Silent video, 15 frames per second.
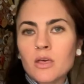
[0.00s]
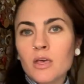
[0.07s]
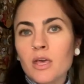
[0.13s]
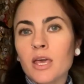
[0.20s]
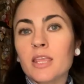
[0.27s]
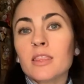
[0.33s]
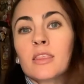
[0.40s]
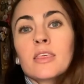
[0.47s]

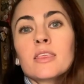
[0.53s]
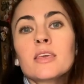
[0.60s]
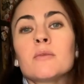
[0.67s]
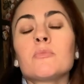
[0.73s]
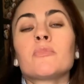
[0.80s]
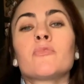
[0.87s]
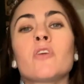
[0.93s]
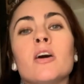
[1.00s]
In the
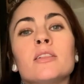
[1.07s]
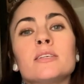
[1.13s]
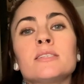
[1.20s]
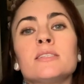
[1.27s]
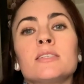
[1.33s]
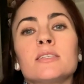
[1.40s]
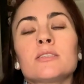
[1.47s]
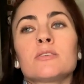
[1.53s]
theme of not
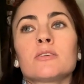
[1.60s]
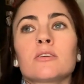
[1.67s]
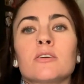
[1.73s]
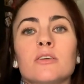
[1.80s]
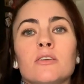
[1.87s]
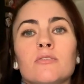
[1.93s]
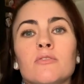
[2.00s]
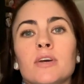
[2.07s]
listening to
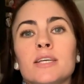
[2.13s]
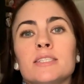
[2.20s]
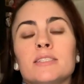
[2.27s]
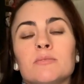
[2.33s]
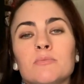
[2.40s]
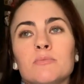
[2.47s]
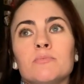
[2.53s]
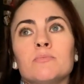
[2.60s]
good advice
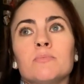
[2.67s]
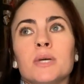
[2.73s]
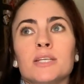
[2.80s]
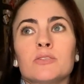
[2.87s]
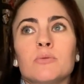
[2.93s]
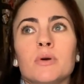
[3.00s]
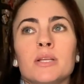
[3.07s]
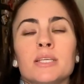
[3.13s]
in my
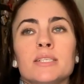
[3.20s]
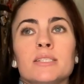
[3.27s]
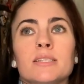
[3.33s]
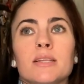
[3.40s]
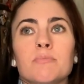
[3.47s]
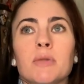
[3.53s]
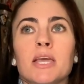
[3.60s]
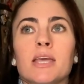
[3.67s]
20s and
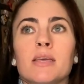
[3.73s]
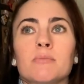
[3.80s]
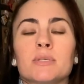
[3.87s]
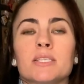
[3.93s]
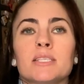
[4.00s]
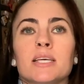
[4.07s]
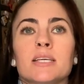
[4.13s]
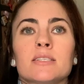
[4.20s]
making
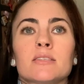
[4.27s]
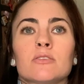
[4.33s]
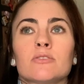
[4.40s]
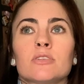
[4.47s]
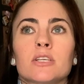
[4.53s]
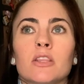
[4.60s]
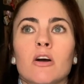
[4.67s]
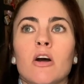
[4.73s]
mistakes and
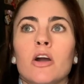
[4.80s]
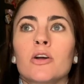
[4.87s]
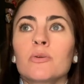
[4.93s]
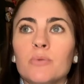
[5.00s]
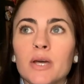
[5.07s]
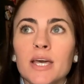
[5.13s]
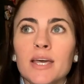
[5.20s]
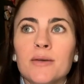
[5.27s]
learning the hard
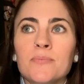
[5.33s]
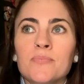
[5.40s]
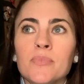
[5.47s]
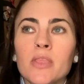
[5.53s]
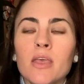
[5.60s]
way,